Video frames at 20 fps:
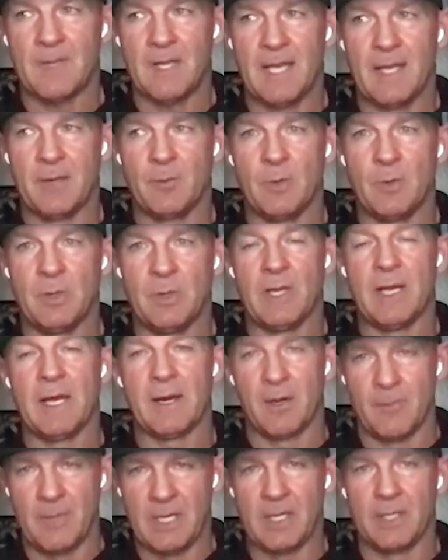And we
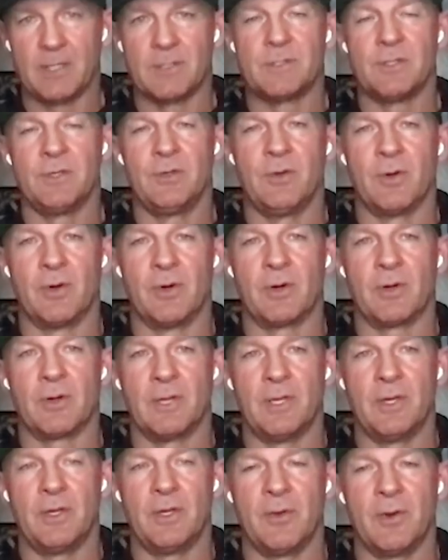had our meetings in New
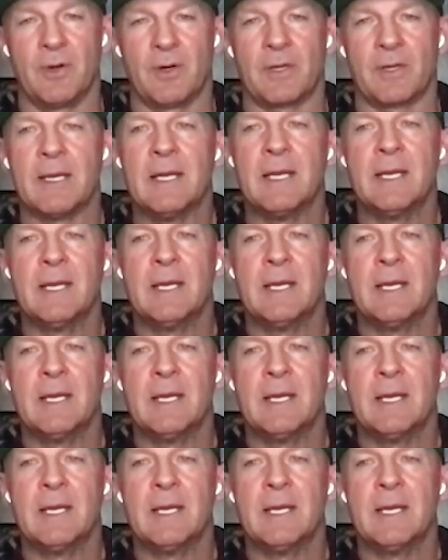York.